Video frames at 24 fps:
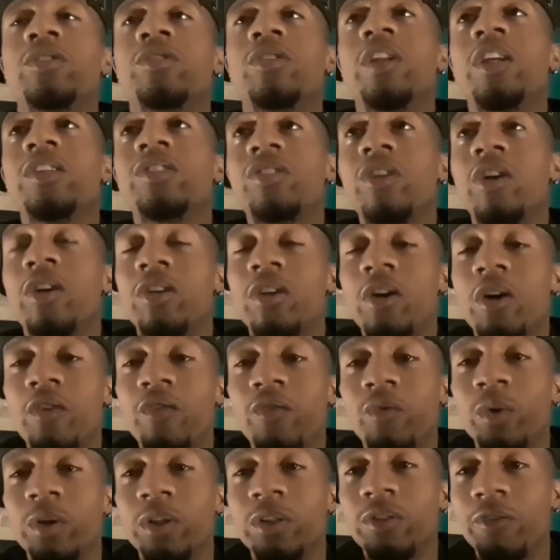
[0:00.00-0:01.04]
let's start
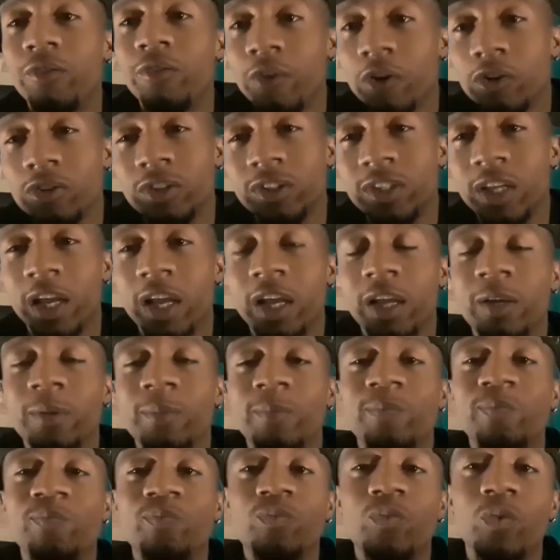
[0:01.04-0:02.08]
off with the first
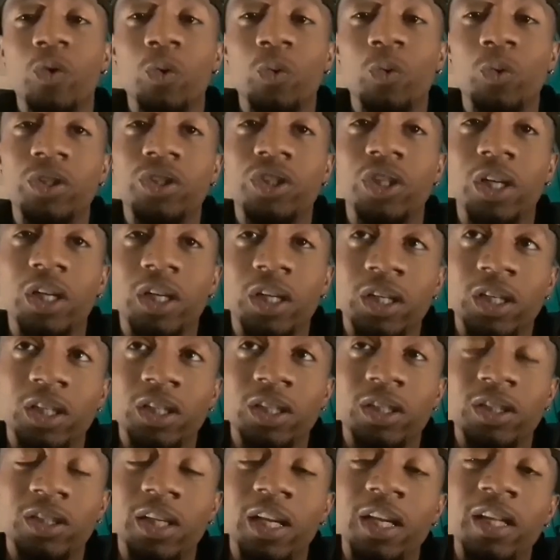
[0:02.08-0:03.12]
game, which
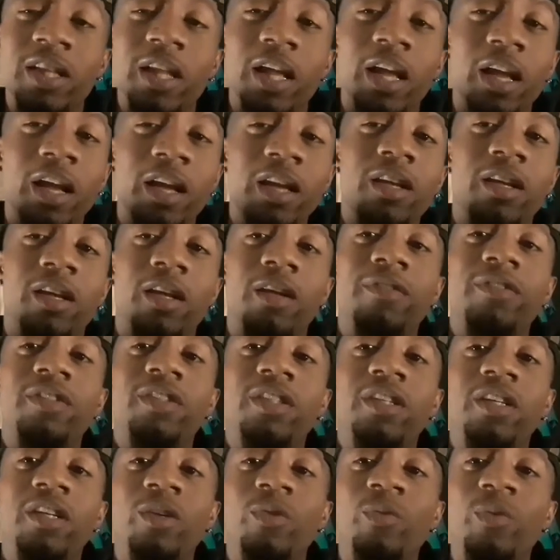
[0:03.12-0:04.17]
is in the
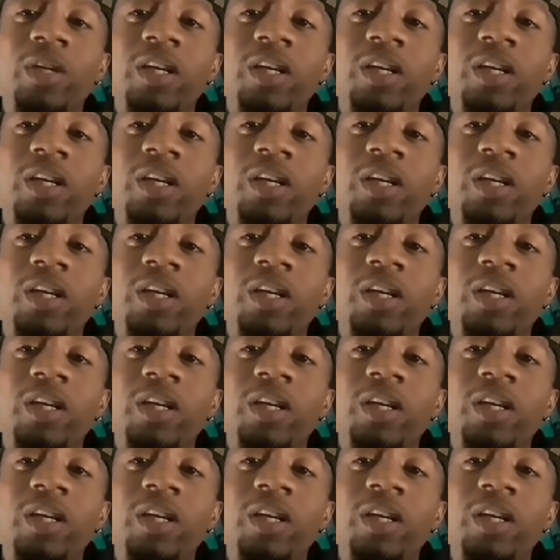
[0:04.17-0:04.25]
AFC.